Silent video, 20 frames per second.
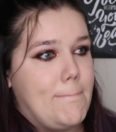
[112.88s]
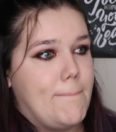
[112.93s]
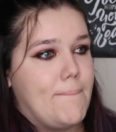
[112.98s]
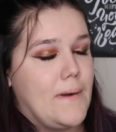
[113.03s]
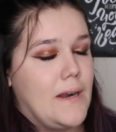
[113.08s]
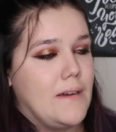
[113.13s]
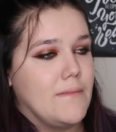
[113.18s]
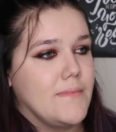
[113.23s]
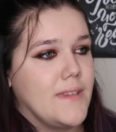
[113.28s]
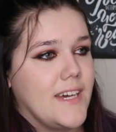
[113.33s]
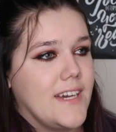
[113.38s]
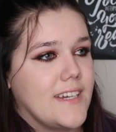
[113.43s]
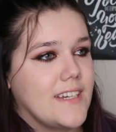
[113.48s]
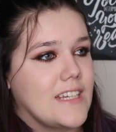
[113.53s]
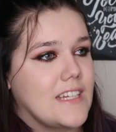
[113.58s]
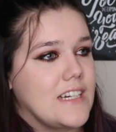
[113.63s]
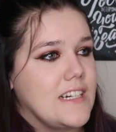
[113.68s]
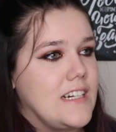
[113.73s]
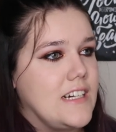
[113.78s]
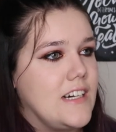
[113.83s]
from
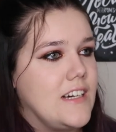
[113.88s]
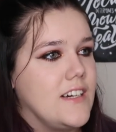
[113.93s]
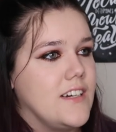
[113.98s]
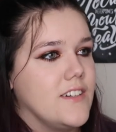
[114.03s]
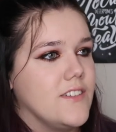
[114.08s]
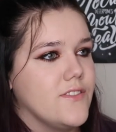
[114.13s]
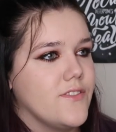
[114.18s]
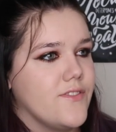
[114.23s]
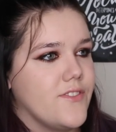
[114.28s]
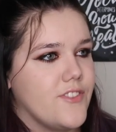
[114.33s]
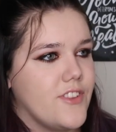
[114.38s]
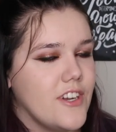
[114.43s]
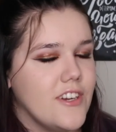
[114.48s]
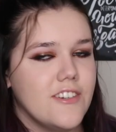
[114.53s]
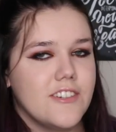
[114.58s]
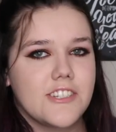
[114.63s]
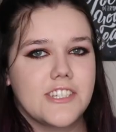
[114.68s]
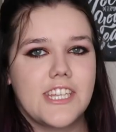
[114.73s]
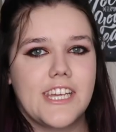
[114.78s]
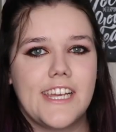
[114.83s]
like
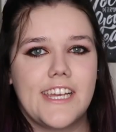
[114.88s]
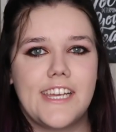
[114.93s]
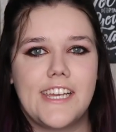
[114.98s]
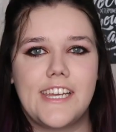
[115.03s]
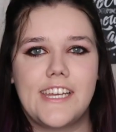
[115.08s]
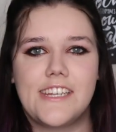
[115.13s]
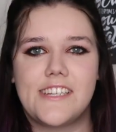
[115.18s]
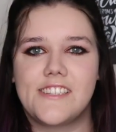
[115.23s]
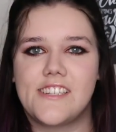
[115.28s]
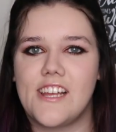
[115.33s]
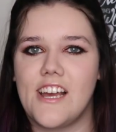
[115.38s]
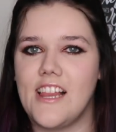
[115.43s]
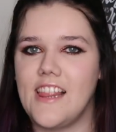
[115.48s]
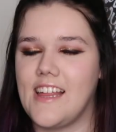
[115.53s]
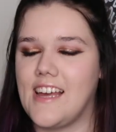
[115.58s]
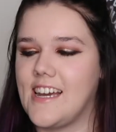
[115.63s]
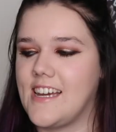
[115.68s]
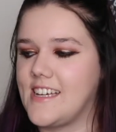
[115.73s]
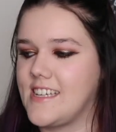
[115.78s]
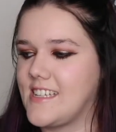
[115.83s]
13 to
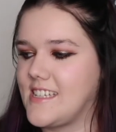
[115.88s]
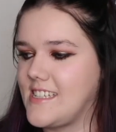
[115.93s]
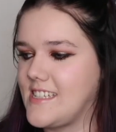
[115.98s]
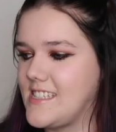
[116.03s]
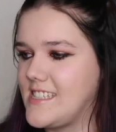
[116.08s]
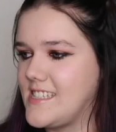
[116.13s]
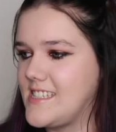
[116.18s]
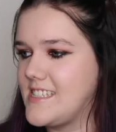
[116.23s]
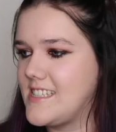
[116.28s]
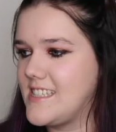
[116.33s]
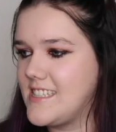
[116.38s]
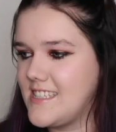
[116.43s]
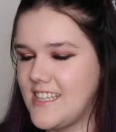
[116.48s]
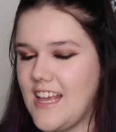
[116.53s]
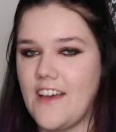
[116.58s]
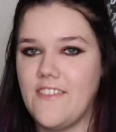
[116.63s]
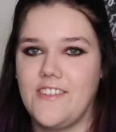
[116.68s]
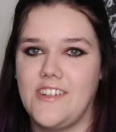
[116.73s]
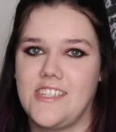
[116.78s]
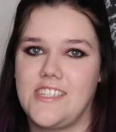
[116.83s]
like
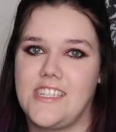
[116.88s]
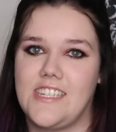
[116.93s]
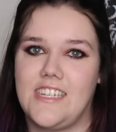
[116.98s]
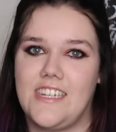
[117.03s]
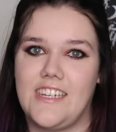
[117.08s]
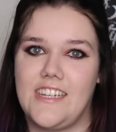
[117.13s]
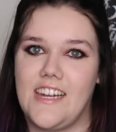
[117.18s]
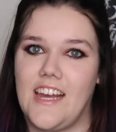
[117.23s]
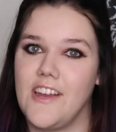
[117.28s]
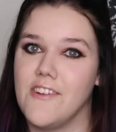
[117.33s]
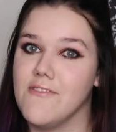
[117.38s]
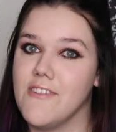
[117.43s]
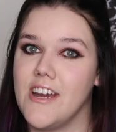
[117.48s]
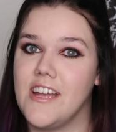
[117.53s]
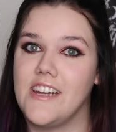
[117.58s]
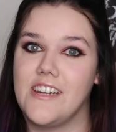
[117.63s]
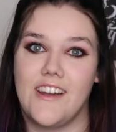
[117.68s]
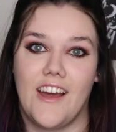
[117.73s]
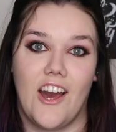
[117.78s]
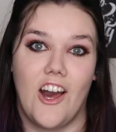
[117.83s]
17, I
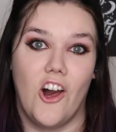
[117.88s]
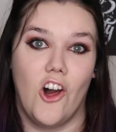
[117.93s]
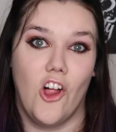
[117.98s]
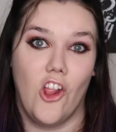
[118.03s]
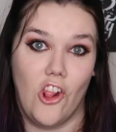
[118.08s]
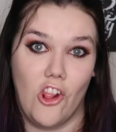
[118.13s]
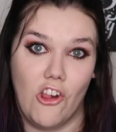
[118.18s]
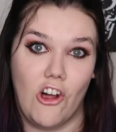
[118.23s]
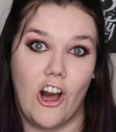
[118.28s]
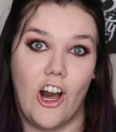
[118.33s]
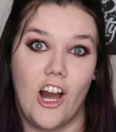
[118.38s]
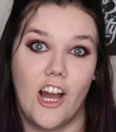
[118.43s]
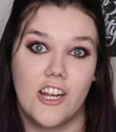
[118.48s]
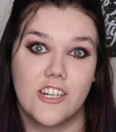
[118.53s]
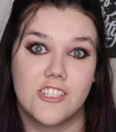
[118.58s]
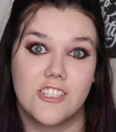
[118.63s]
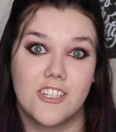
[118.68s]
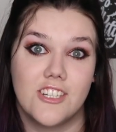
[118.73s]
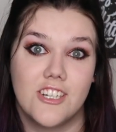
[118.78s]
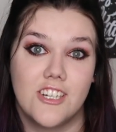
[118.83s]
read it a
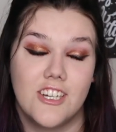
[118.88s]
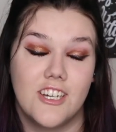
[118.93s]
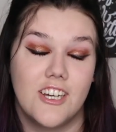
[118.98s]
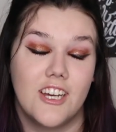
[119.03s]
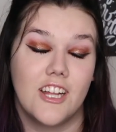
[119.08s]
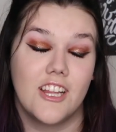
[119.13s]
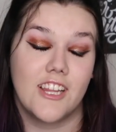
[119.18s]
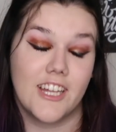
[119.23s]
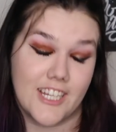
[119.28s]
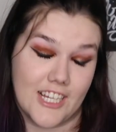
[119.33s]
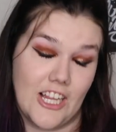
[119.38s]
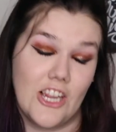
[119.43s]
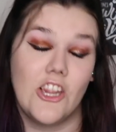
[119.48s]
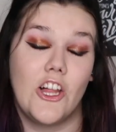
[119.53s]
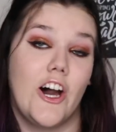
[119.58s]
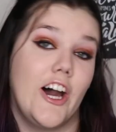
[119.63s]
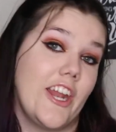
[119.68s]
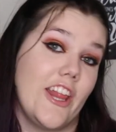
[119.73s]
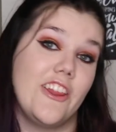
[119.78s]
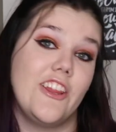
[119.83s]
lot. Like a
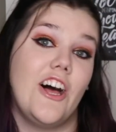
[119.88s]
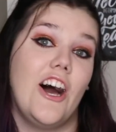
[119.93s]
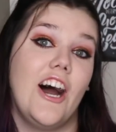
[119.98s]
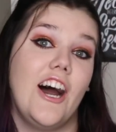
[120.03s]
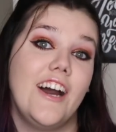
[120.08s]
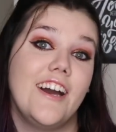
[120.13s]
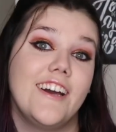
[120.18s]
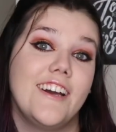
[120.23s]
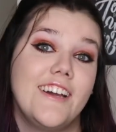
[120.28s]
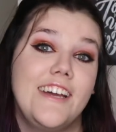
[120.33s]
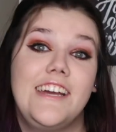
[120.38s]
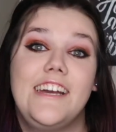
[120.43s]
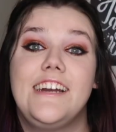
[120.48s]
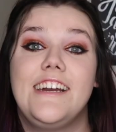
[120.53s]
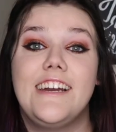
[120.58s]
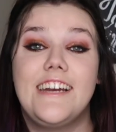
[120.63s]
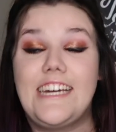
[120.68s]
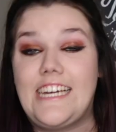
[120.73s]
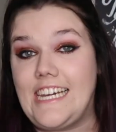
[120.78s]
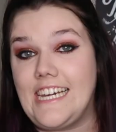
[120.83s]
lot.
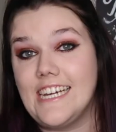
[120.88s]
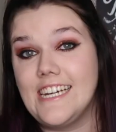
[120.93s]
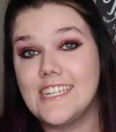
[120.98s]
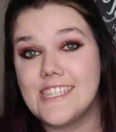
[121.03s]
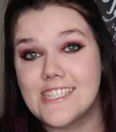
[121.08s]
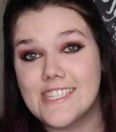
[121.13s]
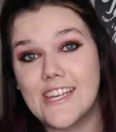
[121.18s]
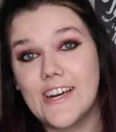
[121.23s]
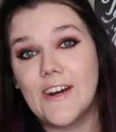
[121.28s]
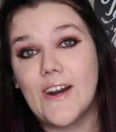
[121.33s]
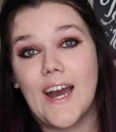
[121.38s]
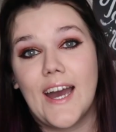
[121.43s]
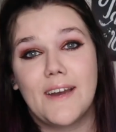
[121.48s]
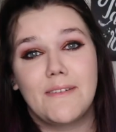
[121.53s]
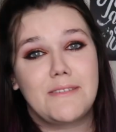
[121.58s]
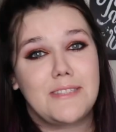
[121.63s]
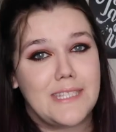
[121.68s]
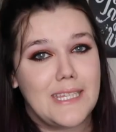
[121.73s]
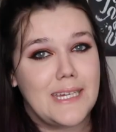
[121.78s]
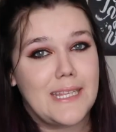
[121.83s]
And so
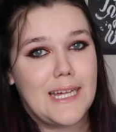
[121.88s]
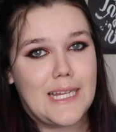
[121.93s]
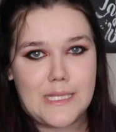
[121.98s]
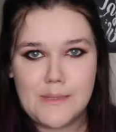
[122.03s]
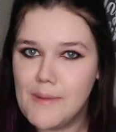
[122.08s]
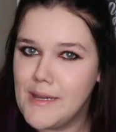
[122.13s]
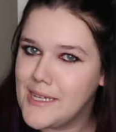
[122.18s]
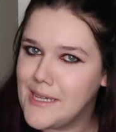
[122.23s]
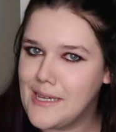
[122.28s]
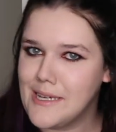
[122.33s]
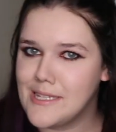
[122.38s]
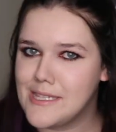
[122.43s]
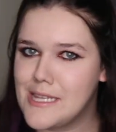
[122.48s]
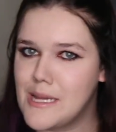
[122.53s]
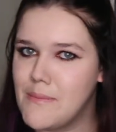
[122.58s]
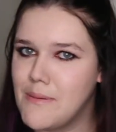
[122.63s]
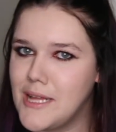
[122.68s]
I would say that's my guilty